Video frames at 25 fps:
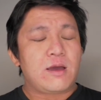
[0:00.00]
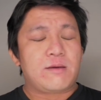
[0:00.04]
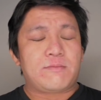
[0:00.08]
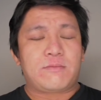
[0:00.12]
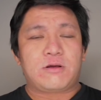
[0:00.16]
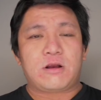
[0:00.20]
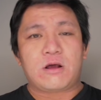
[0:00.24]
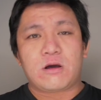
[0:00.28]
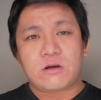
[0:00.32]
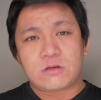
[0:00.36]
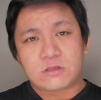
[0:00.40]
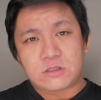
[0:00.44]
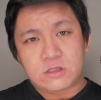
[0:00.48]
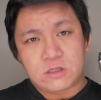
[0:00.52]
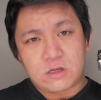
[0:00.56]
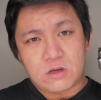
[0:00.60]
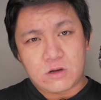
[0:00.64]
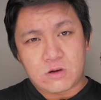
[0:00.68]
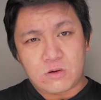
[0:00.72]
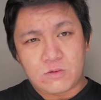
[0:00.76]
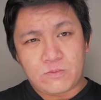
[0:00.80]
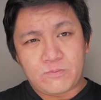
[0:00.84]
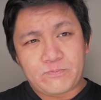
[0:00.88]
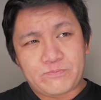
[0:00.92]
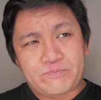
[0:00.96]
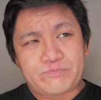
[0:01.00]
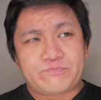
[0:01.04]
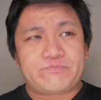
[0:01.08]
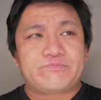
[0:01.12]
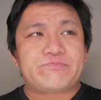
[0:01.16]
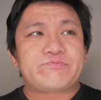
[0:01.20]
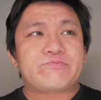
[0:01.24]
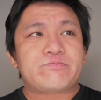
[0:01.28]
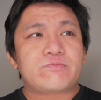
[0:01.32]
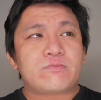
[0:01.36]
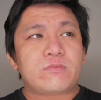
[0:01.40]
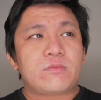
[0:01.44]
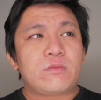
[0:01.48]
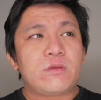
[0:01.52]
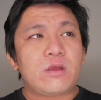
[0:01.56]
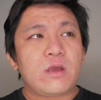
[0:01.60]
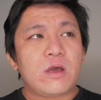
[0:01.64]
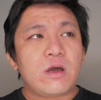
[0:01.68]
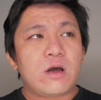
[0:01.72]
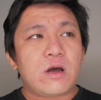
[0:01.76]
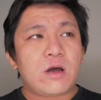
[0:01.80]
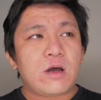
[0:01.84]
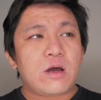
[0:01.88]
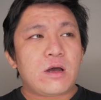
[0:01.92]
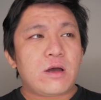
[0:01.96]
But also
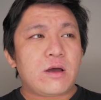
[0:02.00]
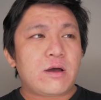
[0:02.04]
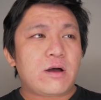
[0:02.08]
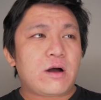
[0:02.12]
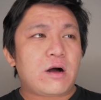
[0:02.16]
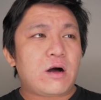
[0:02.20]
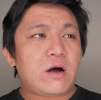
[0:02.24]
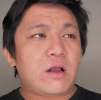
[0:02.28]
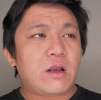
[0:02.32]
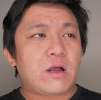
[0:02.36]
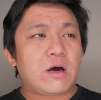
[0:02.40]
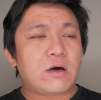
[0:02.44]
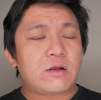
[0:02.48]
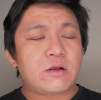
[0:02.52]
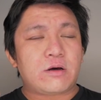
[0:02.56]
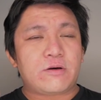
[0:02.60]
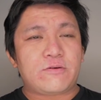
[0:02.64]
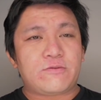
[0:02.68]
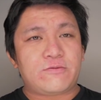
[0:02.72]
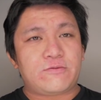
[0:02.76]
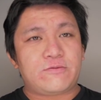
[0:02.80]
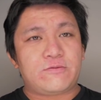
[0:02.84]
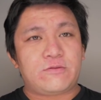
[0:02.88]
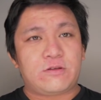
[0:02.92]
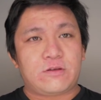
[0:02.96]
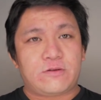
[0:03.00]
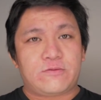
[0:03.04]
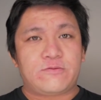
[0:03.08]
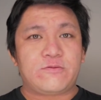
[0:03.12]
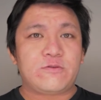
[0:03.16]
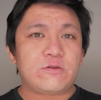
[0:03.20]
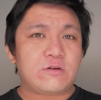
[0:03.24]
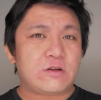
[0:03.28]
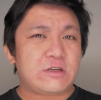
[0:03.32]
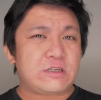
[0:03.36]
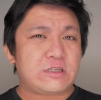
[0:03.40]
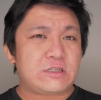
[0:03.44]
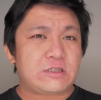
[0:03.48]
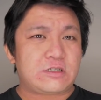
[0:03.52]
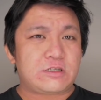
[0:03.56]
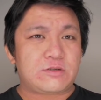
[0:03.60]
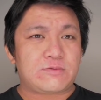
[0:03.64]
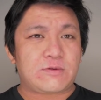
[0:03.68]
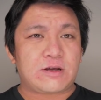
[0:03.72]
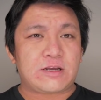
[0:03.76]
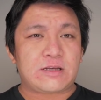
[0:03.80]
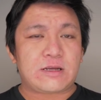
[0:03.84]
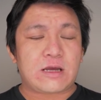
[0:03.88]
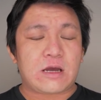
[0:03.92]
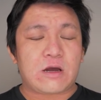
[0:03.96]
a lot of the footages
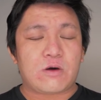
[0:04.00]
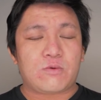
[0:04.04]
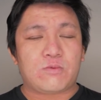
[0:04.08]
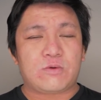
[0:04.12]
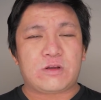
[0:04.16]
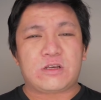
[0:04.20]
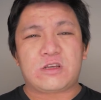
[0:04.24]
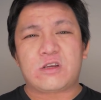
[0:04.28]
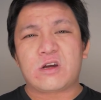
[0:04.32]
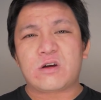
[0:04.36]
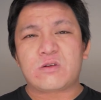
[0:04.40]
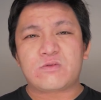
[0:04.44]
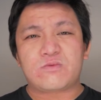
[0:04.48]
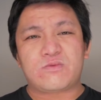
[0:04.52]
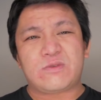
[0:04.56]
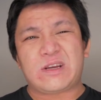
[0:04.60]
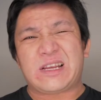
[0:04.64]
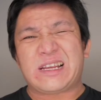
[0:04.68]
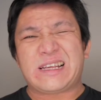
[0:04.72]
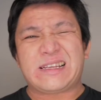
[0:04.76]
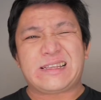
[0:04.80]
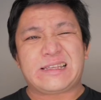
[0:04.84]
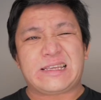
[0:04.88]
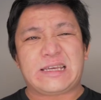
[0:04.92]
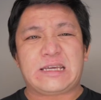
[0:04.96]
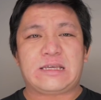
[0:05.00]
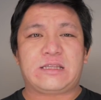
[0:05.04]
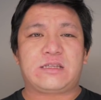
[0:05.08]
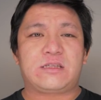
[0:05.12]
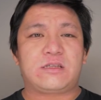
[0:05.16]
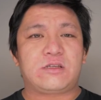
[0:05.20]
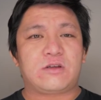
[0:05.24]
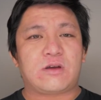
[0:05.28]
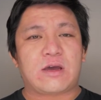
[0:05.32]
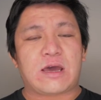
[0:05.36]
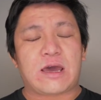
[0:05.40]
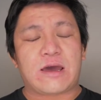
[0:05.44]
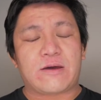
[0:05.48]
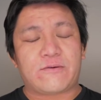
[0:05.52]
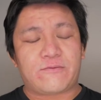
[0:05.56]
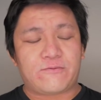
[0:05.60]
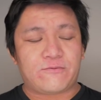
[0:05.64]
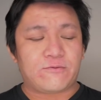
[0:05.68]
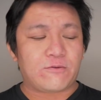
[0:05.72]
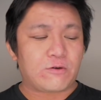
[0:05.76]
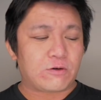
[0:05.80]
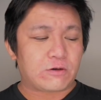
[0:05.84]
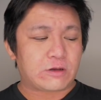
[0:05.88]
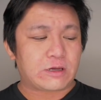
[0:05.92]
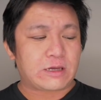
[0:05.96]
right now, we don't really need to have
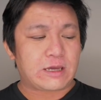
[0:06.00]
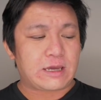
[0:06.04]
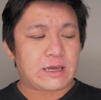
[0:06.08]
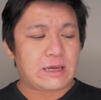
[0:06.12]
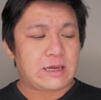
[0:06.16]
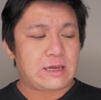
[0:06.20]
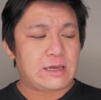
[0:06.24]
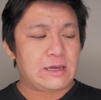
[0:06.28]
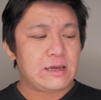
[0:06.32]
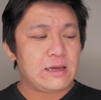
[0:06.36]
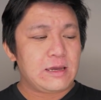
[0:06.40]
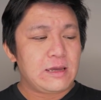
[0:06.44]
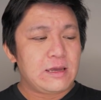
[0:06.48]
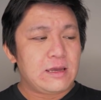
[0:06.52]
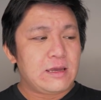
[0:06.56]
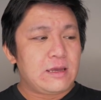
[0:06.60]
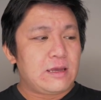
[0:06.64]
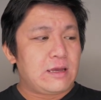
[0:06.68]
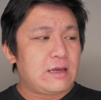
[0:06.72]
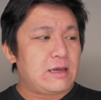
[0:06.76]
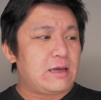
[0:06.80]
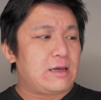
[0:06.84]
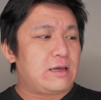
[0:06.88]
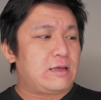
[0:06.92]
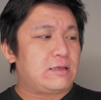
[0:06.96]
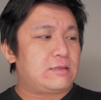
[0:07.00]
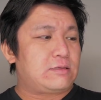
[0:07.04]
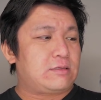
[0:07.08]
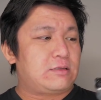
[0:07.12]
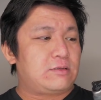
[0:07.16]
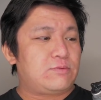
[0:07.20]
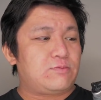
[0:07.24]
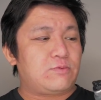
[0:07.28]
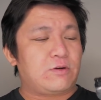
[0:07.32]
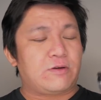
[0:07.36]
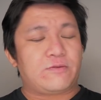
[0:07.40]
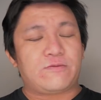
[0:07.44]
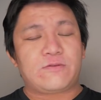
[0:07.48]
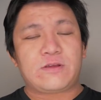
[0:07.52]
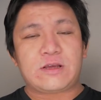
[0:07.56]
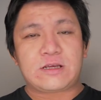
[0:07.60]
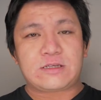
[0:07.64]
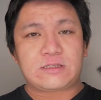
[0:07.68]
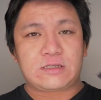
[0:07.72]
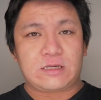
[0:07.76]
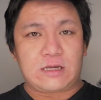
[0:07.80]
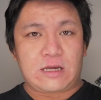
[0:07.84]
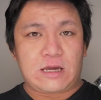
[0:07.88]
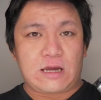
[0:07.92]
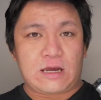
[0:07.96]
4K, and with
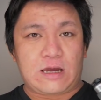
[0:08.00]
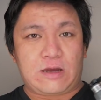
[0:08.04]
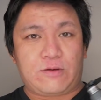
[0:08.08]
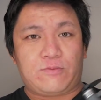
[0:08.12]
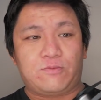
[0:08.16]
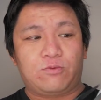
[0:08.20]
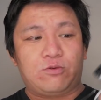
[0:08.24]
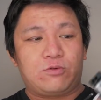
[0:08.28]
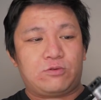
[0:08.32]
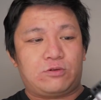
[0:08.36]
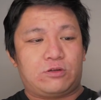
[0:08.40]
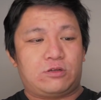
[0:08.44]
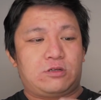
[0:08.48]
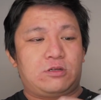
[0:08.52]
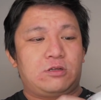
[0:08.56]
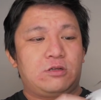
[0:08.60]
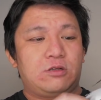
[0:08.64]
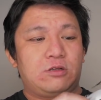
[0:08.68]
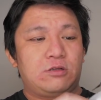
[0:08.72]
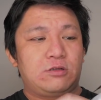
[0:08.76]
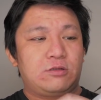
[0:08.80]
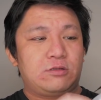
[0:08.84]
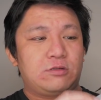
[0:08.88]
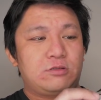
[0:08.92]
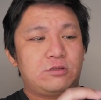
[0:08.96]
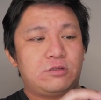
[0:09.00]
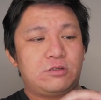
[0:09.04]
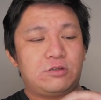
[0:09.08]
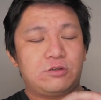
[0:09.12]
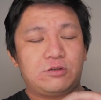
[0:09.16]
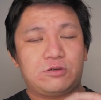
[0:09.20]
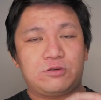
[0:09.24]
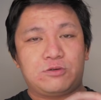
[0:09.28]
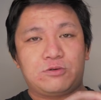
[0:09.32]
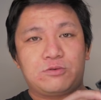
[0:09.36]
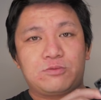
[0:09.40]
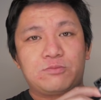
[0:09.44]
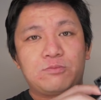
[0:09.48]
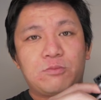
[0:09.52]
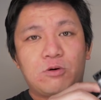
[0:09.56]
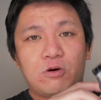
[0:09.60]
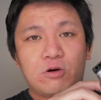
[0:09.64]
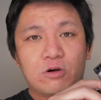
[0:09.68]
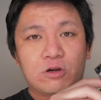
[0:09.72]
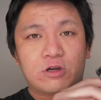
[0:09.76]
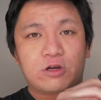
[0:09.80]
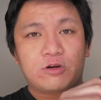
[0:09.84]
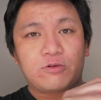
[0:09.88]
this I would do more